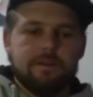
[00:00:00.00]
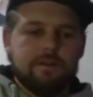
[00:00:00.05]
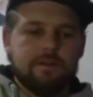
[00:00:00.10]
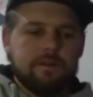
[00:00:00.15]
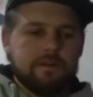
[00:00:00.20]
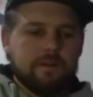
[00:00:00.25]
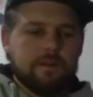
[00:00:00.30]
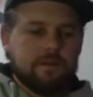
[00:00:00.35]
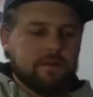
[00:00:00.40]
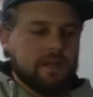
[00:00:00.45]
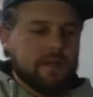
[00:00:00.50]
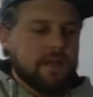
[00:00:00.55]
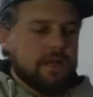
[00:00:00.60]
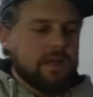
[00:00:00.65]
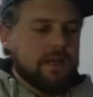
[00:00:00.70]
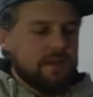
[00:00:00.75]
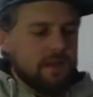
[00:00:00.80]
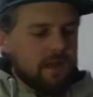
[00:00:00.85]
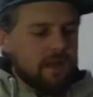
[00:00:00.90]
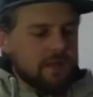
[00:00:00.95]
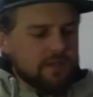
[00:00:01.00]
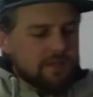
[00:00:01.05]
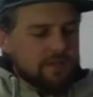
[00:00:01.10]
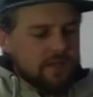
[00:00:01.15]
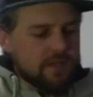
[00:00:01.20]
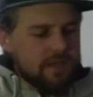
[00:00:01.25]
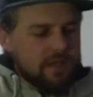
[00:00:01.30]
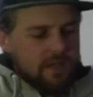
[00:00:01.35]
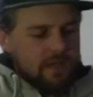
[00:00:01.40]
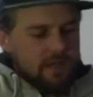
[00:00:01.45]
Okay, and then
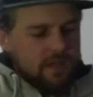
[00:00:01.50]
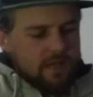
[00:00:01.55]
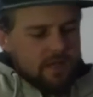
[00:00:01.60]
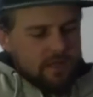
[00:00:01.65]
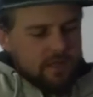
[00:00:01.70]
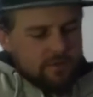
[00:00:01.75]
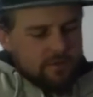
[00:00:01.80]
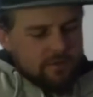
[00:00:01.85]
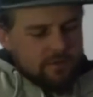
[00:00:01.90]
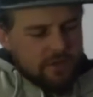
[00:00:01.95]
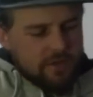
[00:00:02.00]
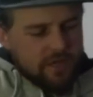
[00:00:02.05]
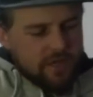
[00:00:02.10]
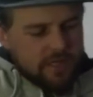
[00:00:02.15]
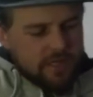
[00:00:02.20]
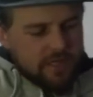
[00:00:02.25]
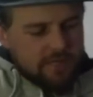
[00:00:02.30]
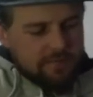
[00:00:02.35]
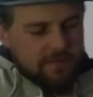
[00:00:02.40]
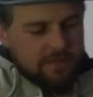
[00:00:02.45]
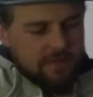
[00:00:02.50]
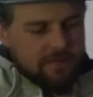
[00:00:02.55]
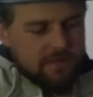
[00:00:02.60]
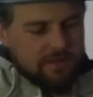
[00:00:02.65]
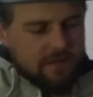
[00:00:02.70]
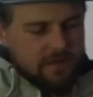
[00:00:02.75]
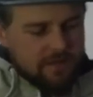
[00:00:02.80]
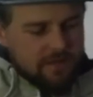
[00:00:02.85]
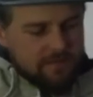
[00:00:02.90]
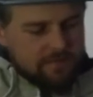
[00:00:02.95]
I taught you guys about
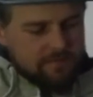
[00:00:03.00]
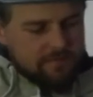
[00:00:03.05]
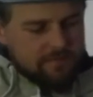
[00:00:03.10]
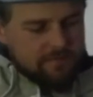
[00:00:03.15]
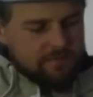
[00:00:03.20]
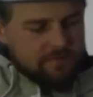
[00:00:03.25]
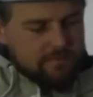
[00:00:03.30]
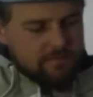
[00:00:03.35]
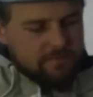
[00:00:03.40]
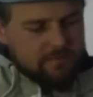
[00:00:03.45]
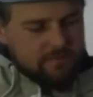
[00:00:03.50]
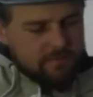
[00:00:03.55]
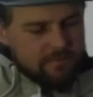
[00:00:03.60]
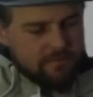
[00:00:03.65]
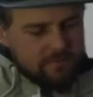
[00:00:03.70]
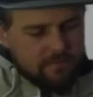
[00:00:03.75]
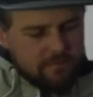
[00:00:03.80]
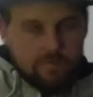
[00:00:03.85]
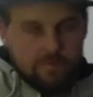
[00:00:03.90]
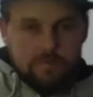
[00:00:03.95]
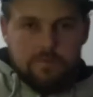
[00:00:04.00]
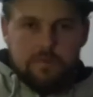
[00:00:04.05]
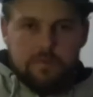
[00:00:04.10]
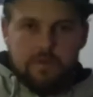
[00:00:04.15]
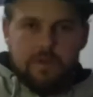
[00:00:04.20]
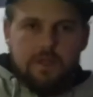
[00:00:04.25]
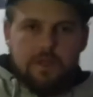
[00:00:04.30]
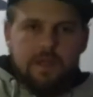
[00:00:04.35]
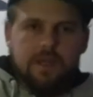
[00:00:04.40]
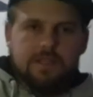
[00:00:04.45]
the
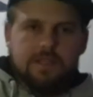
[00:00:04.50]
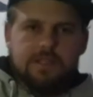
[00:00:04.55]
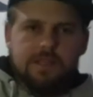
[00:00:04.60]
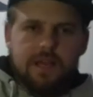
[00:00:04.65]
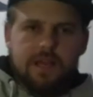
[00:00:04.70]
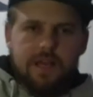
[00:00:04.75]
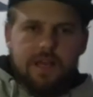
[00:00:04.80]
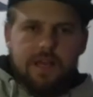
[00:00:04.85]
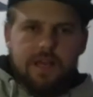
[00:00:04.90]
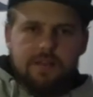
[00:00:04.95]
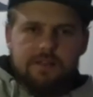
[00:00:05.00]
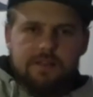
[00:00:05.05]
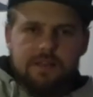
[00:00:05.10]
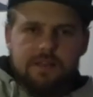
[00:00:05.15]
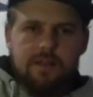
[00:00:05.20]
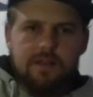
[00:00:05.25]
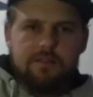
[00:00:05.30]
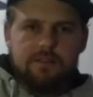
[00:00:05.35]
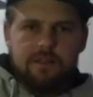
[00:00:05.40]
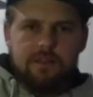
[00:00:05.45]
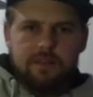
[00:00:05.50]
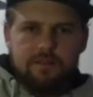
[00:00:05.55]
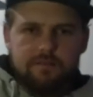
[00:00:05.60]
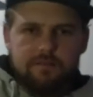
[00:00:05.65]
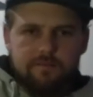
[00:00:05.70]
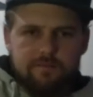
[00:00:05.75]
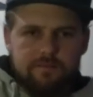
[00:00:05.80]
inside outside thing.